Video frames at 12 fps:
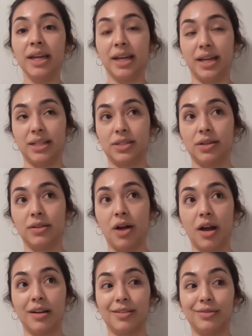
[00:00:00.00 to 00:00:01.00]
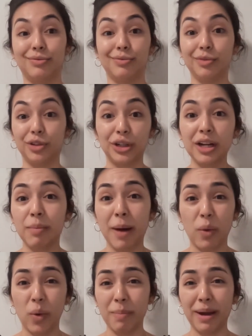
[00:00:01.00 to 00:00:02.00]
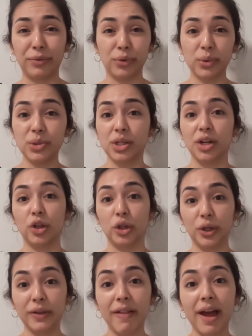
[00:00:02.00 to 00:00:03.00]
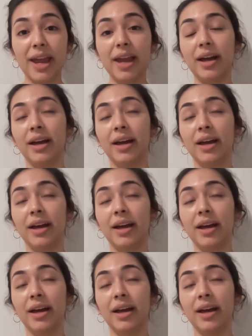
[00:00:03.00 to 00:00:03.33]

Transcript: It's a lot of learning about what my role is going to look like.